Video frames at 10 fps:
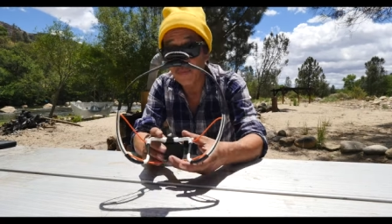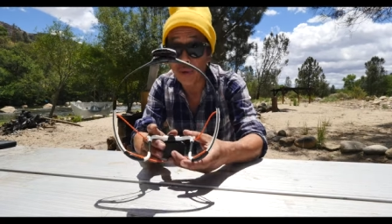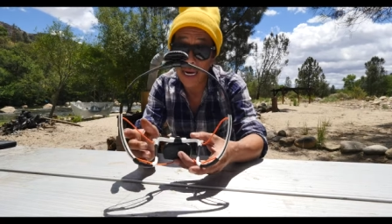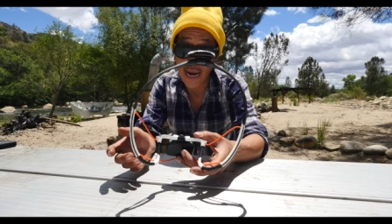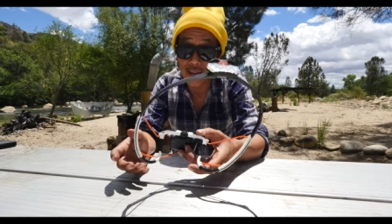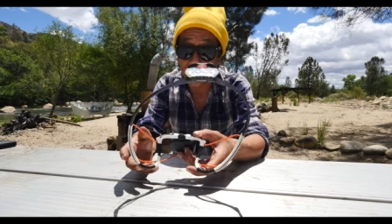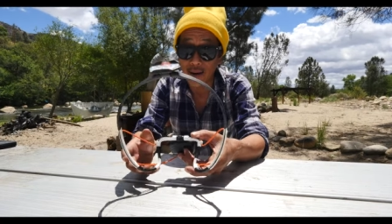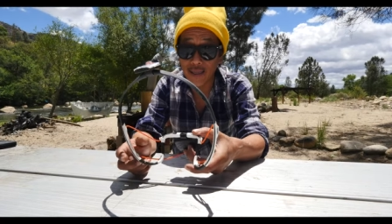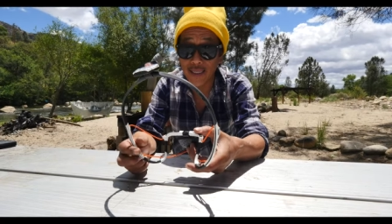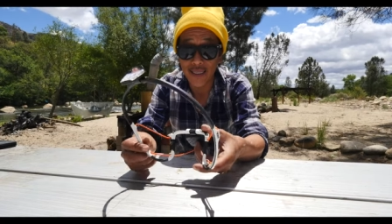But I can
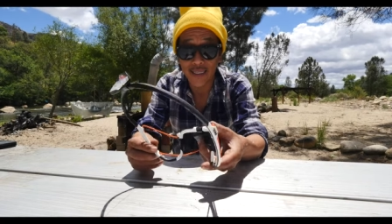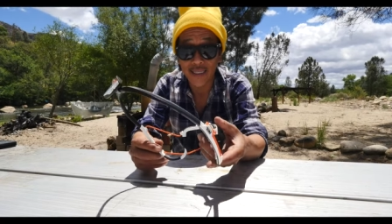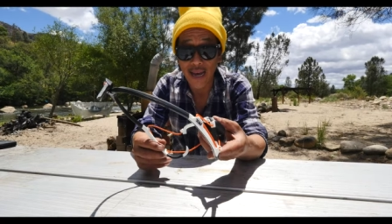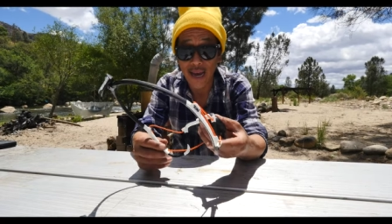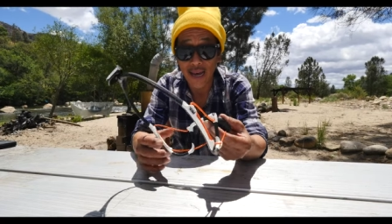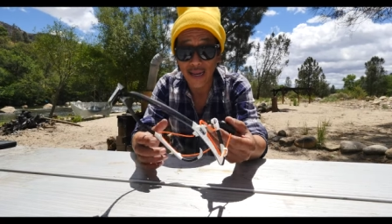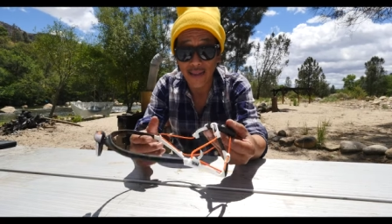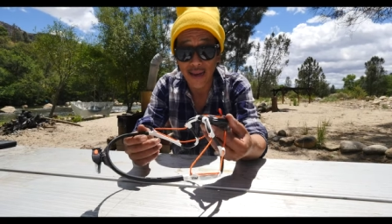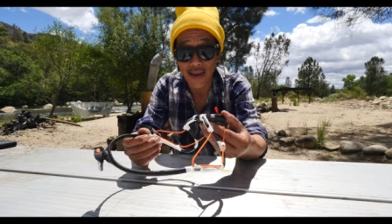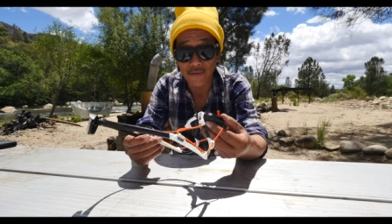honestly say
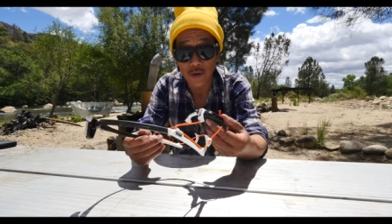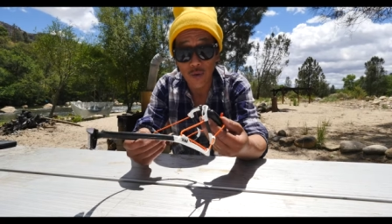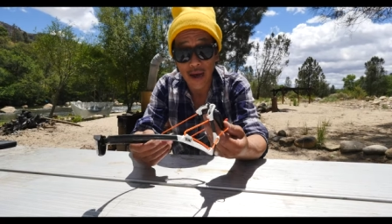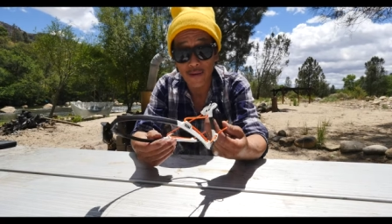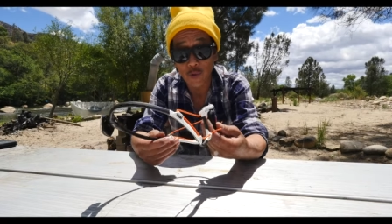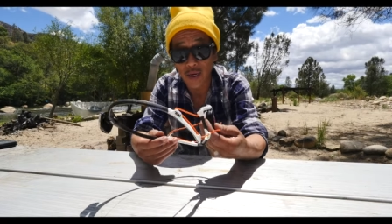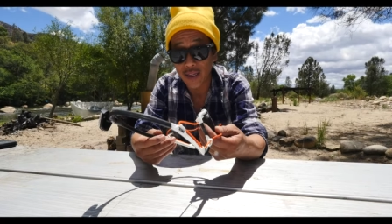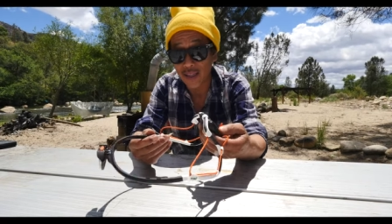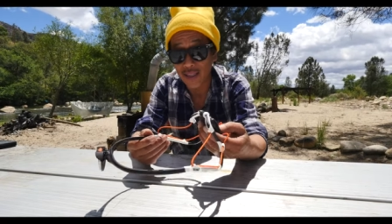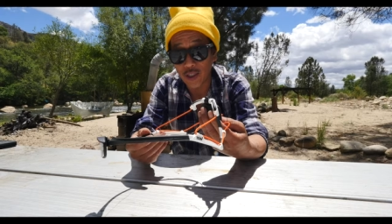that if you have one
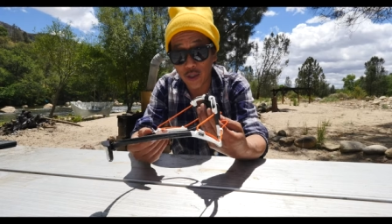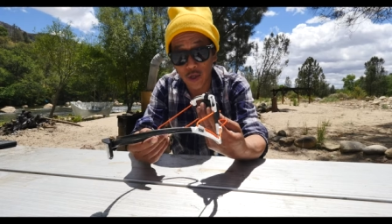of these,